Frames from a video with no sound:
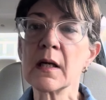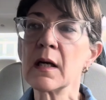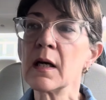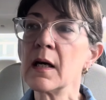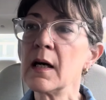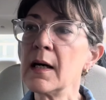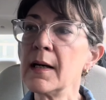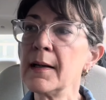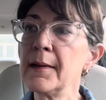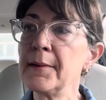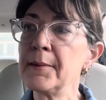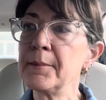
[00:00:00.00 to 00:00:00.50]

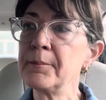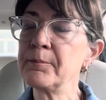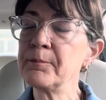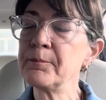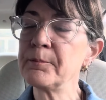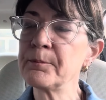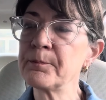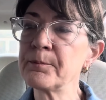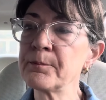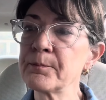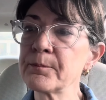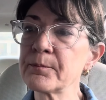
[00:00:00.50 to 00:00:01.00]
Um,
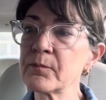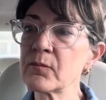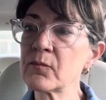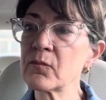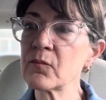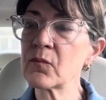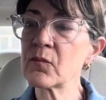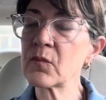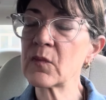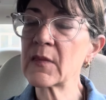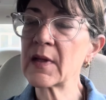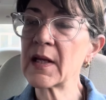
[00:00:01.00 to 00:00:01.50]

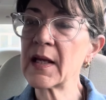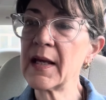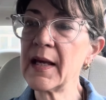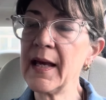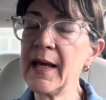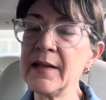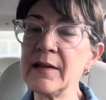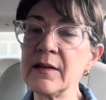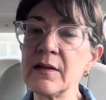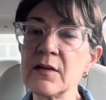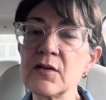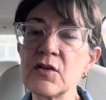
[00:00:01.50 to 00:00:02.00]

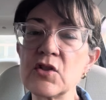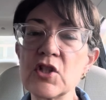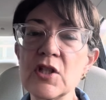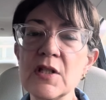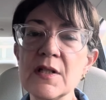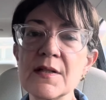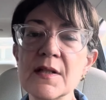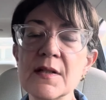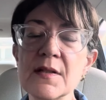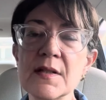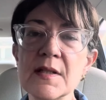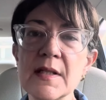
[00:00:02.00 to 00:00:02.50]
and
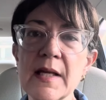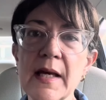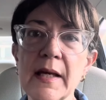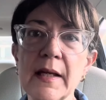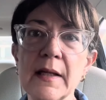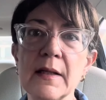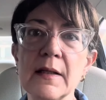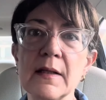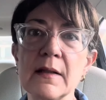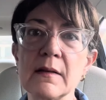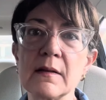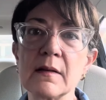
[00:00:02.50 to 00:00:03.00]
Jesus
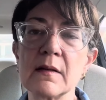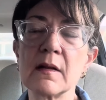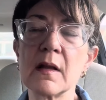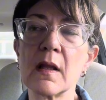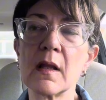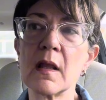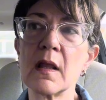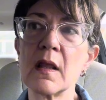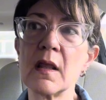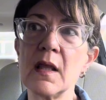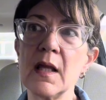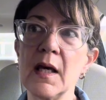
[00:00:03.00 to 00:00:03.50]
said
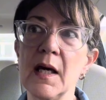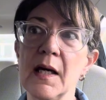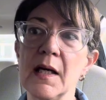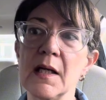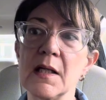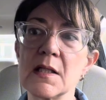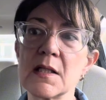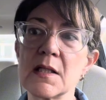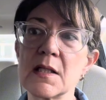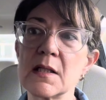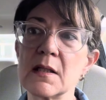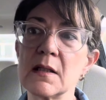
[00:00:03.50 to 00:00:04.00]

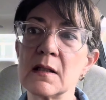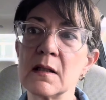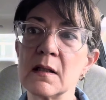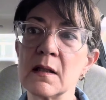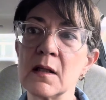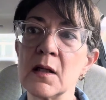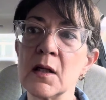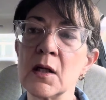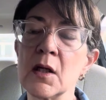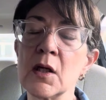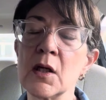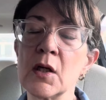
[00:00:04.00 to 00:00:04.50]
that
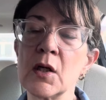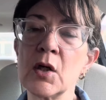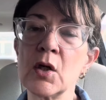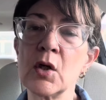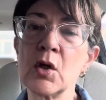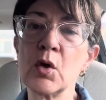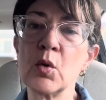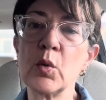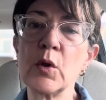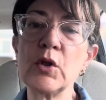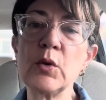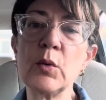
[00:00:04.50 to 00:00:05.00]

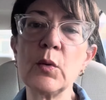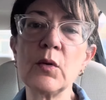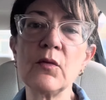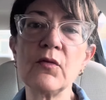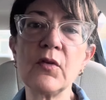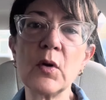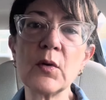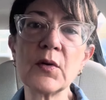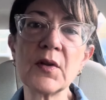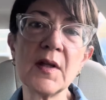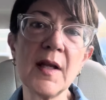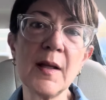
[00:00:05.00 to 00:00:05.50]
when you
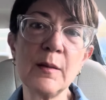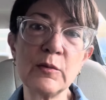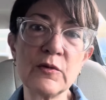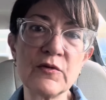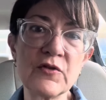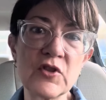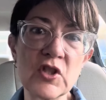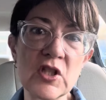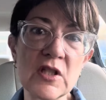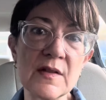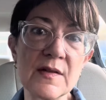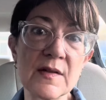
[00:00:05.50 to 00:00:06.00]
invoke the name of
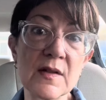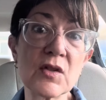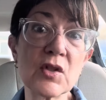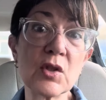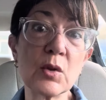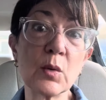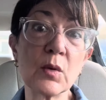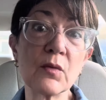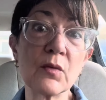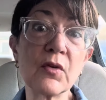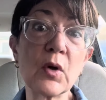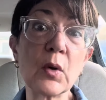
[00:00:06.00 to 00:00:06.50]
Jesus,
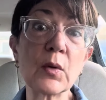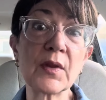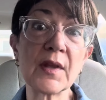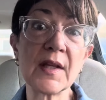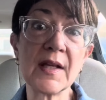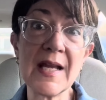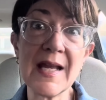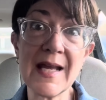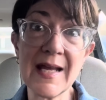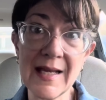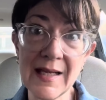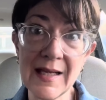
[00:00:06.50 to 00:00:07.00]
you invoke the
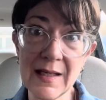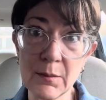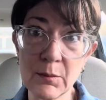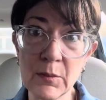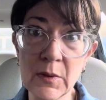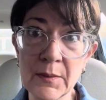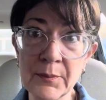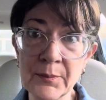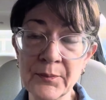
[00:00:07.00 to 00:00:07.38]
name